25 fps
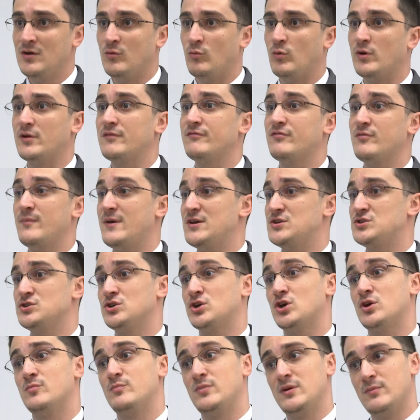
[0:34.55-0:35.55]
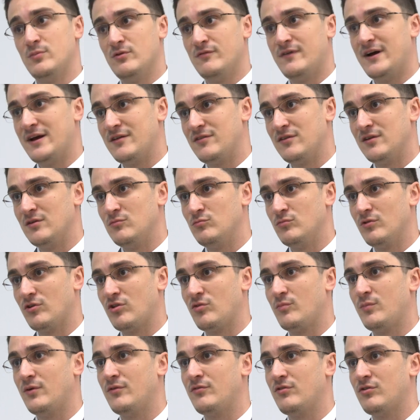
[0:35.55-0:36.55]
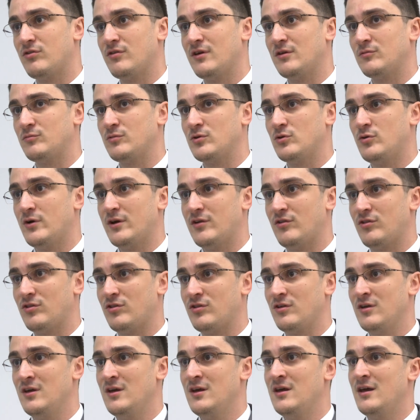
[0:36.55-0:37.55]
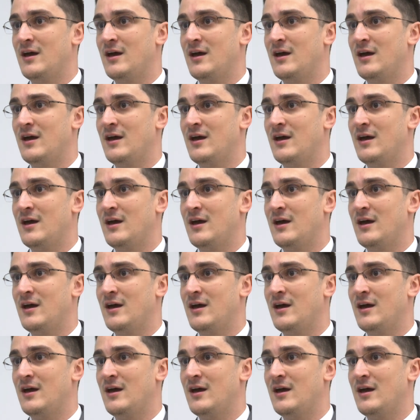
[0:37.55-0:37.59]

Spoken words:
what information can be provided in response to that request,